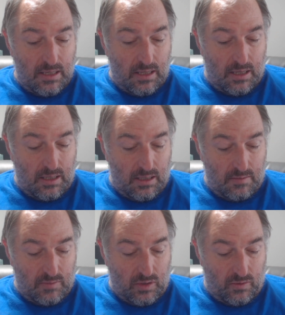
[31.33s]

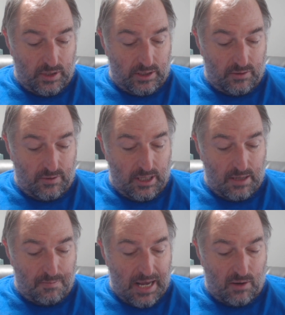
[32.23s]
Going to the
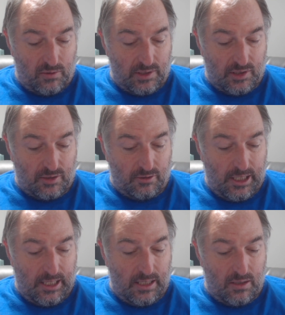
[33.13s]
About
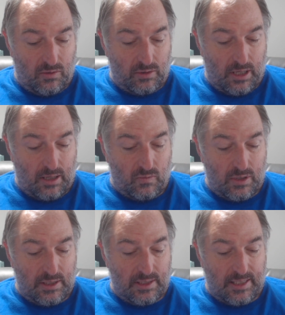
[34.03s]
screen. Hold on
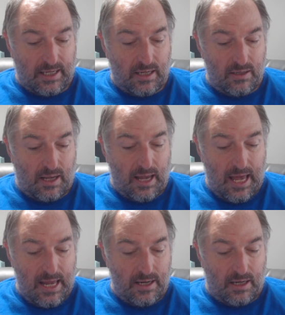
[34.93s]
one second. I
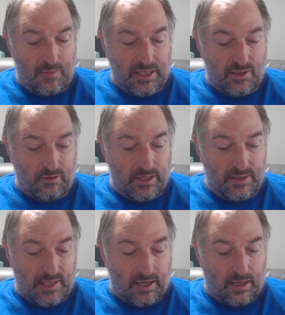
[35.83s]
had it on my screen a
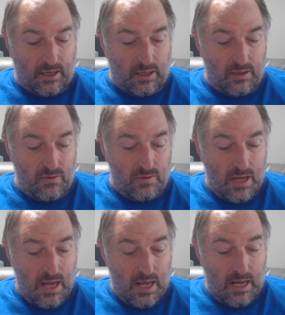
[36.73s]
second ago.
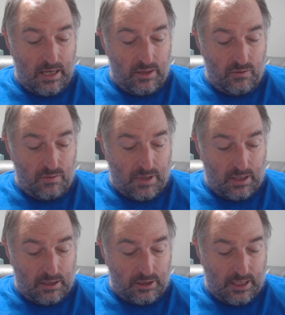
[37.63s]
I do
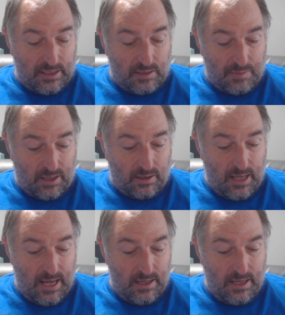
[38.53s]
apologize about
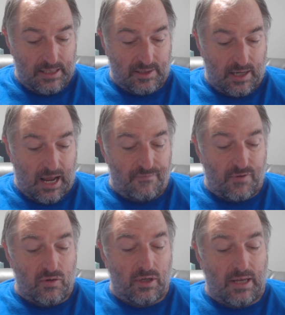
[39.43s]
that. It's an
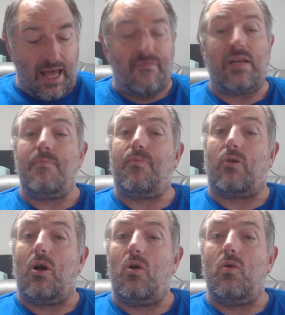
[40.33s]
iPhone 11
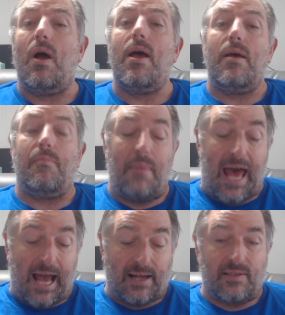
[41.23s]
Pro
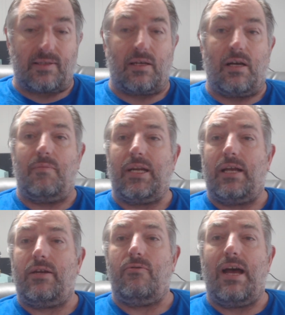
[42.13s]
Max, and I
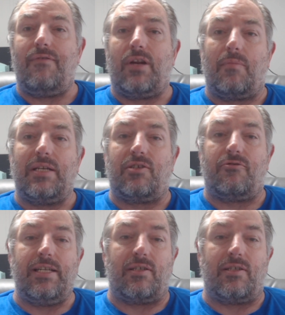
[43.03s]
do have it on my screen.